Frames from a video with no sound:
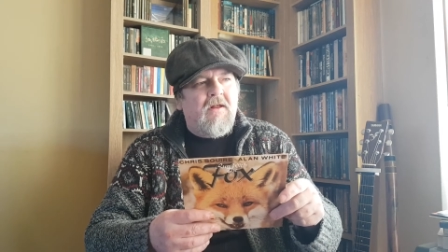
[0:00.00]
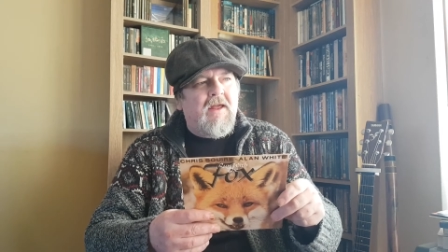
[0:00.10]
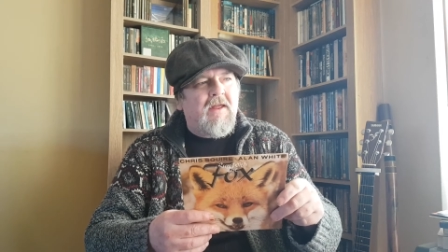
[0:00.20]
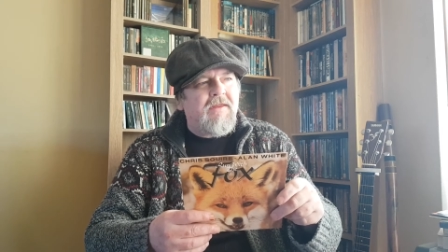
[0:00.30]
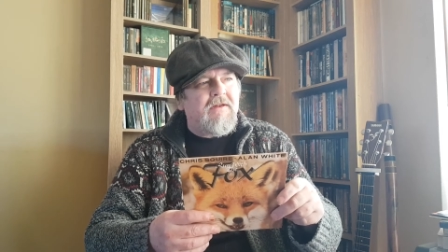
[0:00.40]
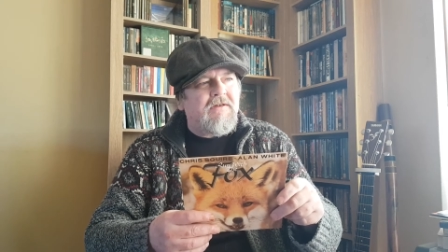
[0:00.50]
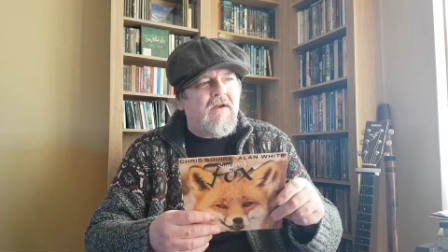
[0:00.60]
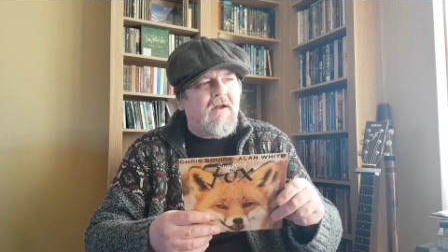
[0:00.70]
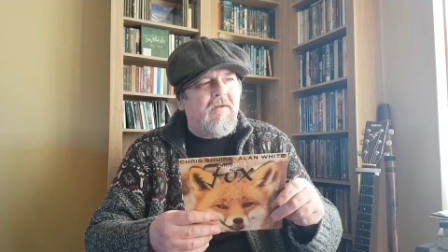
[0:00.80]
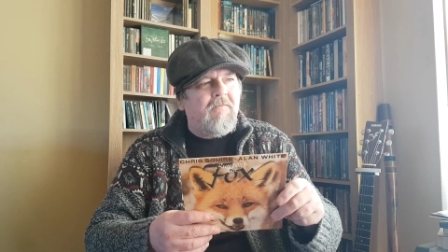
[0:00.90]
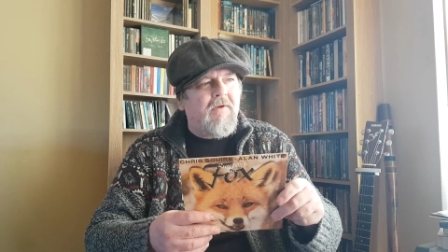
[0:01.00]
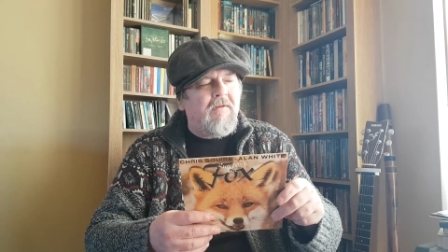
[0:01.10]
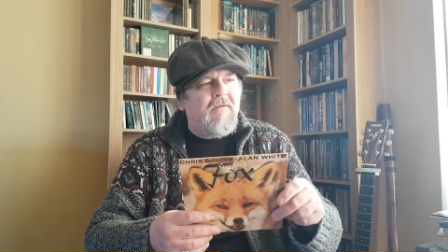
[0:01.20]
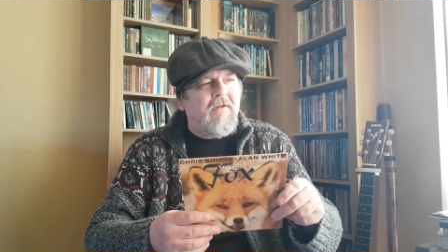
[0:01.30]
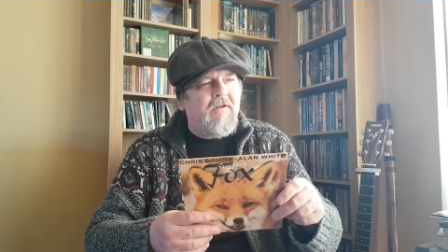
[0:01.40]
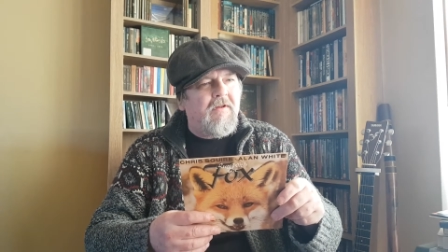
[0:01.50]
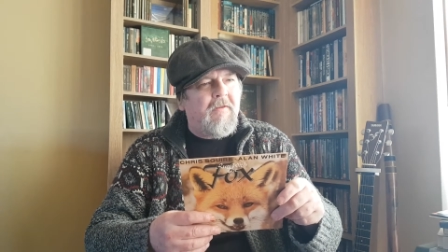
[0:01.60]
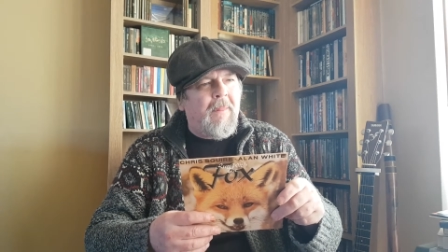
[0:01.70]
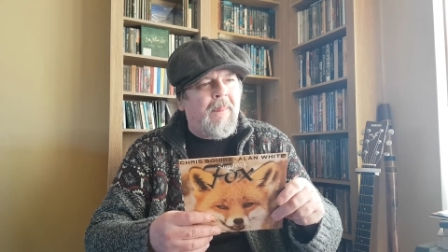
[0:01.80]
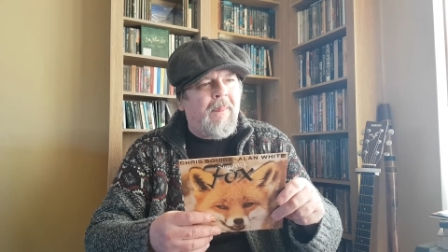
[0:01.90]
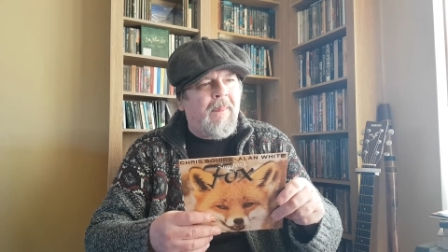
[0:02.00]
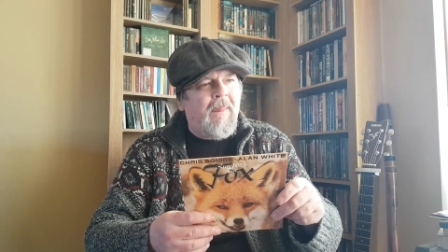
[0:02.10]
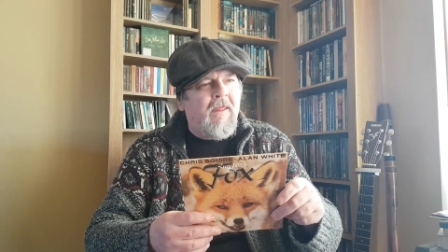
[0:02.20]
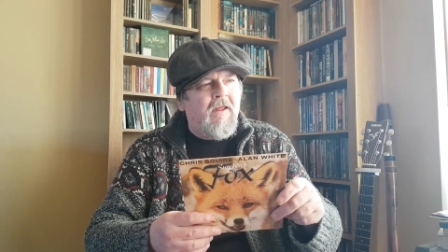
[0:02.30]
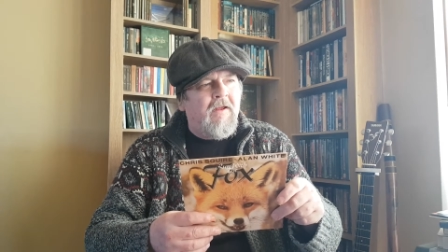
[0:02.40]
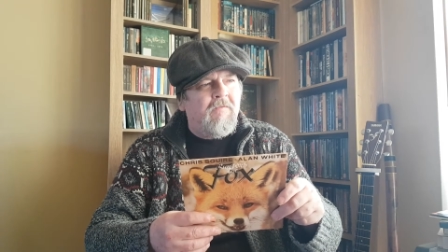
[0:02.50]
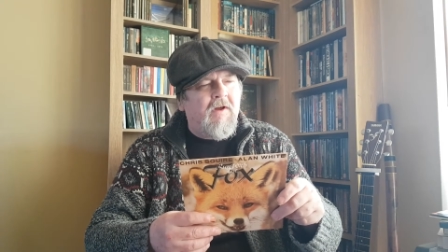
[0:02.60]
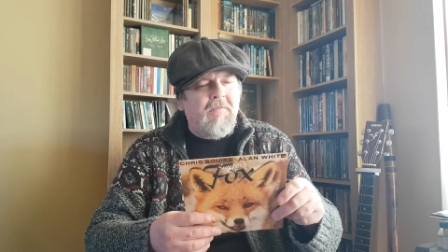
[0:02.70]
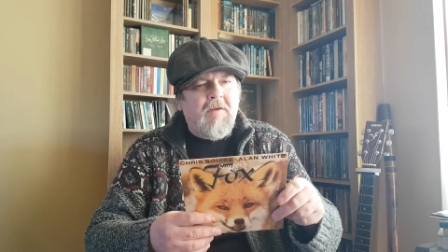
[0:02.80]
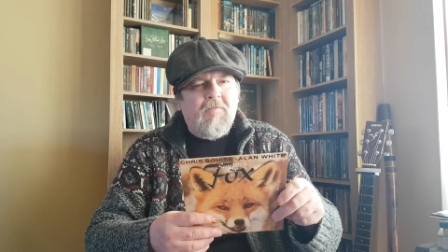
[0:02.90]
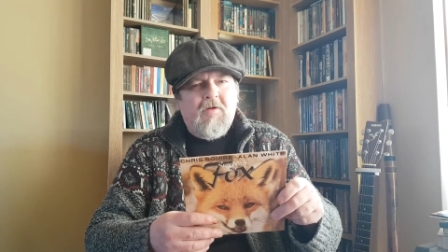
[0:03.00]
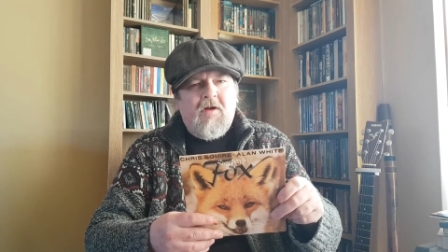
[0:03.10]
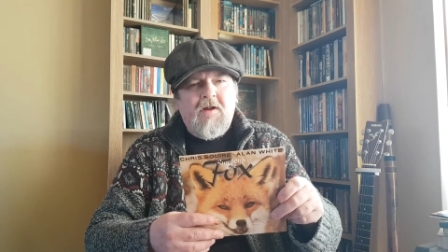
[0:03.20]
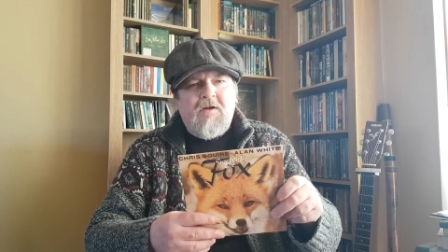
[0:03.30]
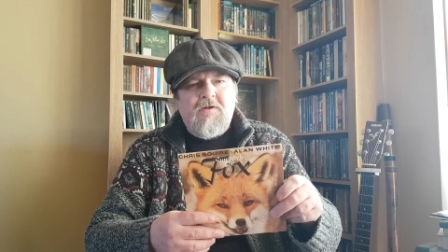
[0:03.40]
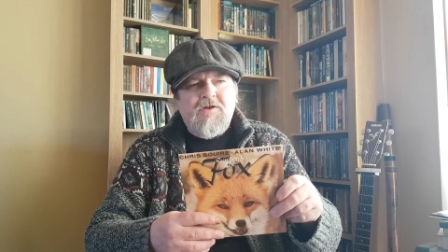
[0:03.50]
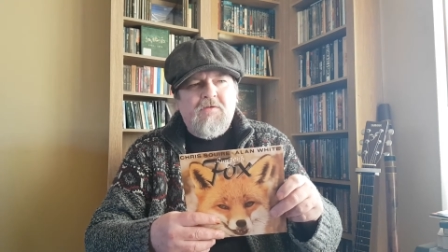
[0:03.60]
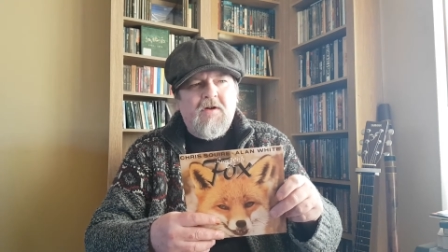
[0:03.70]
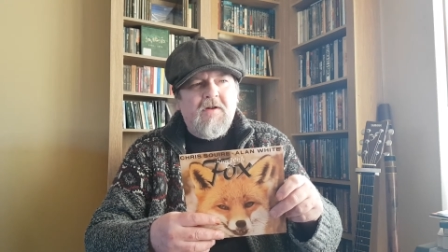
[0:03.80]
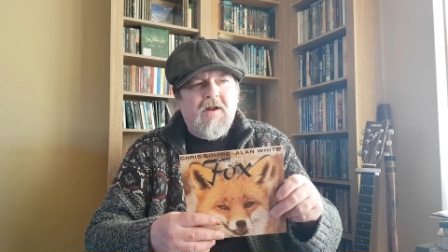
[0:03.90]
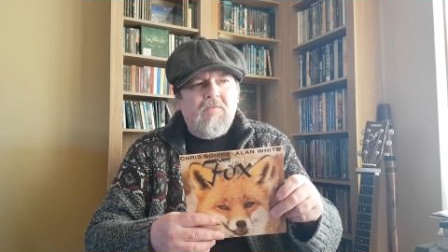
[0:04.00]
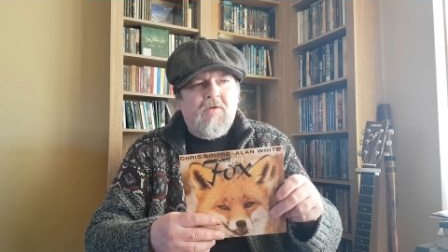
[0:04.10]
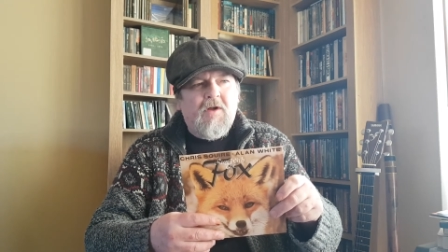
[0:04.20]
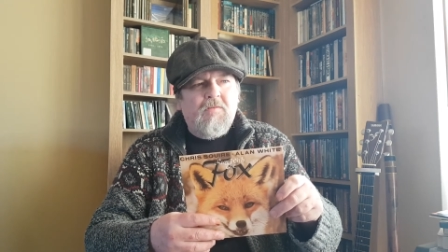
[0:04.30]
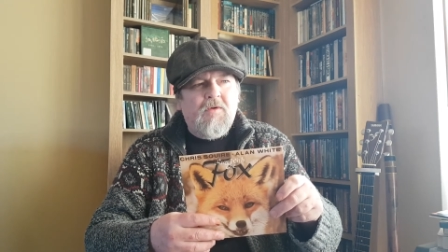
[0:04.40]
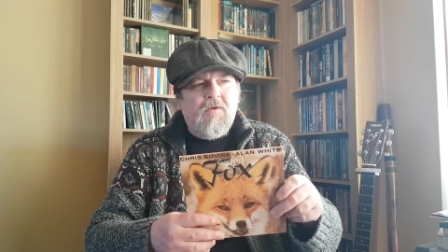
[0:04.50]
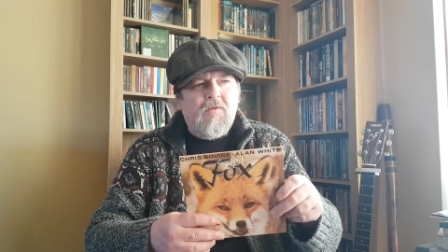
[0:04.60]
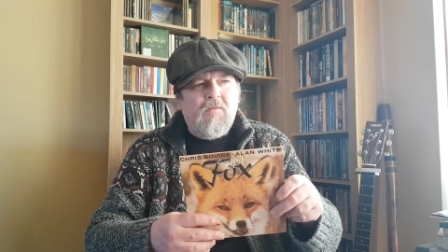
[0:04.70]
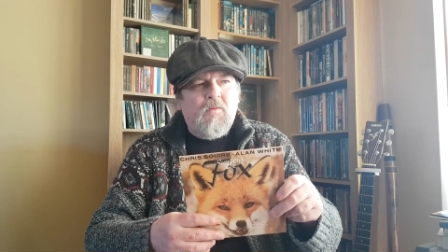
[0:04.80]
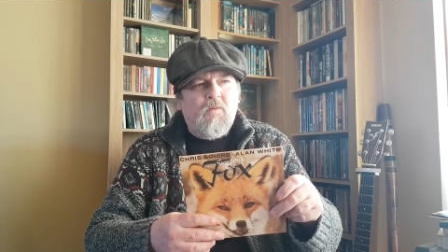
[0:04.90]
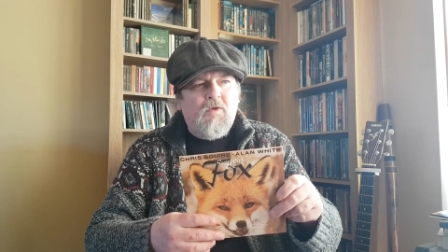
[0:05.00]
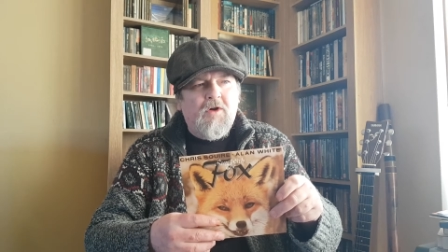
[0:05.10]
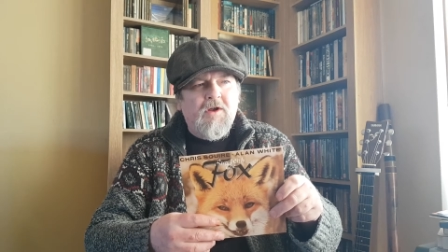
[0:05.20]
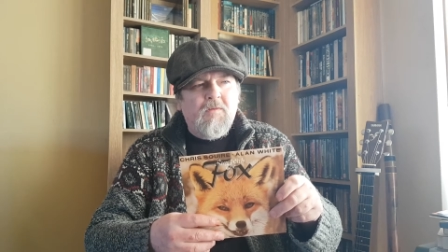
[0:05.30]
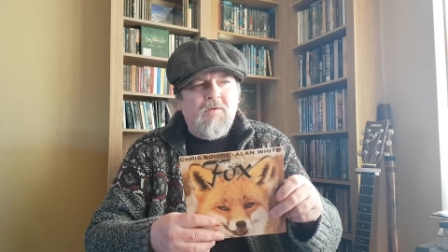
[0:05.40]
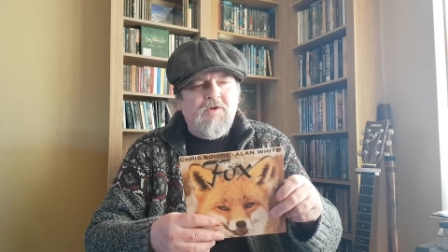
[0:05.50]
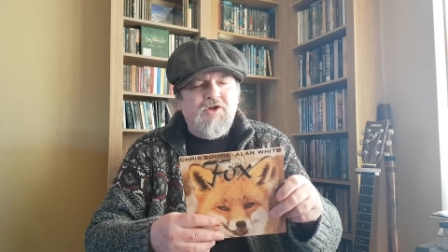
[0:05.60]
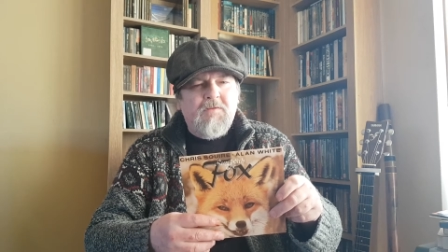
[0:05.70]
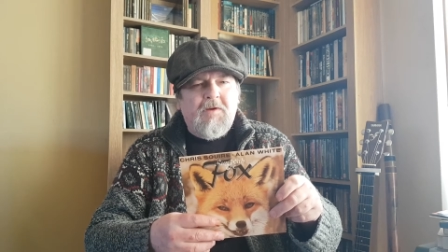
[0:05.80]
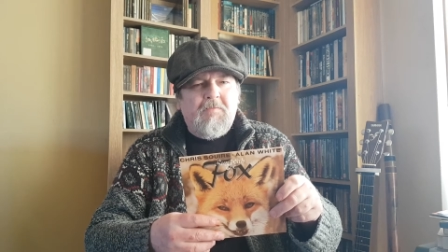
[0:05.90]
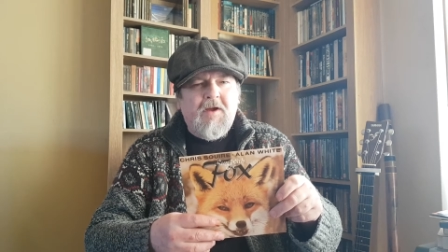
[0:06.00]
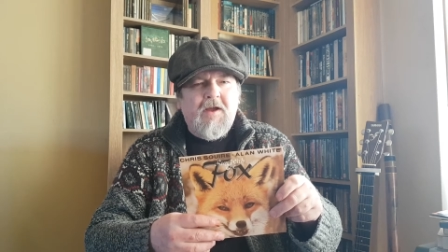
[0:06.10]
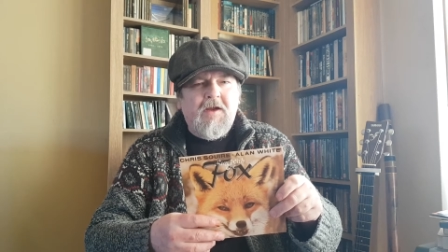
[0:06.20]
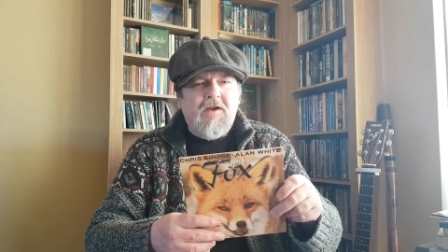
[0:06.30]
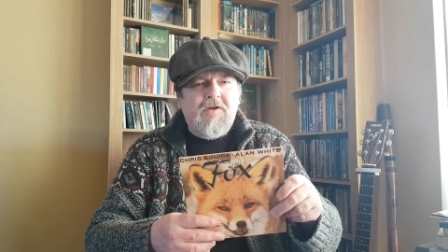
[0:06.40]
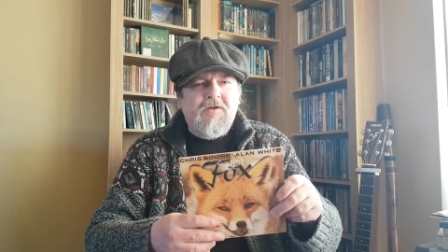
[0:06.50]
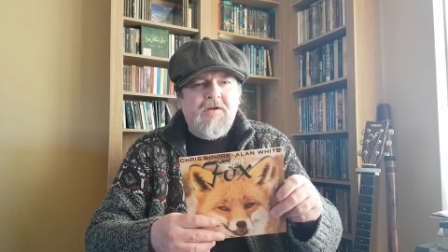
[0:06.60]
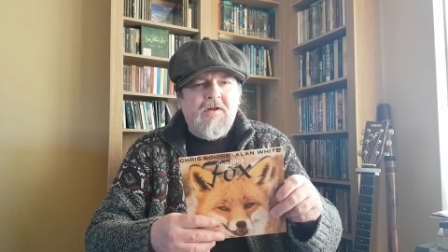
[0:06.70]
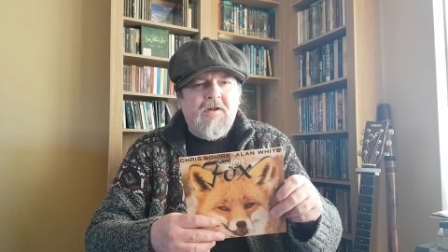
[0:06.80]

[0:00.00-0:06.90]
at the time that, if I remember rightly, Chris Squire and Alan White were working with Jimmy Page